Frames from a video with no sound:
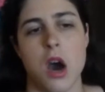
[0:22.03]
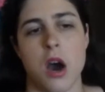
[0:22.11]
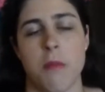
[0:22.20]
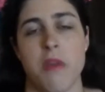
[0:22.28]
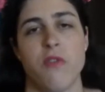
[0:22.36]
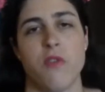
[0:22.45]

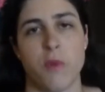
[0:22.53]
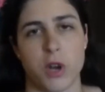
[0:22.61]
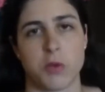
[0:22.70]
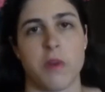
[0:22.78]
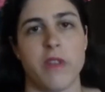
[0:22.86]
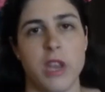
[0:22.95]
If you've
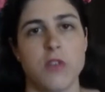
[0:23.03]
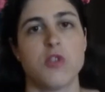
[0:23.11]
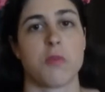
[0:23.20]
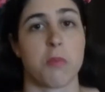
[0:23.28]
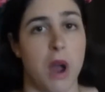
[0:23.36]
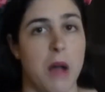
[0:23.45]
watched my videos,
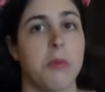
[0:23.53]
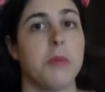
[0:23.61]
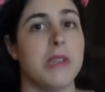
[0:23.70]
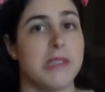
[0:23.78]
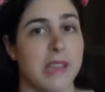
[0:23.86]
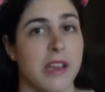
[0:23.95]
you're
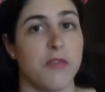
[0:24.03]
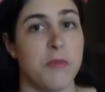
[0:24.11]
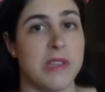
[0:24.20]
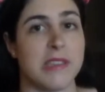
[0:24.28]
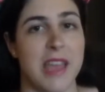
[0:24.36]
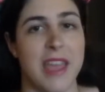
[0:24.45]
probably sick of
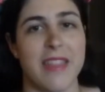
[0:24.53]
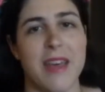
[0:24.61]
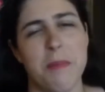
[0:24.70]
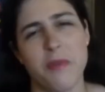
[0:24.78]
me saying that,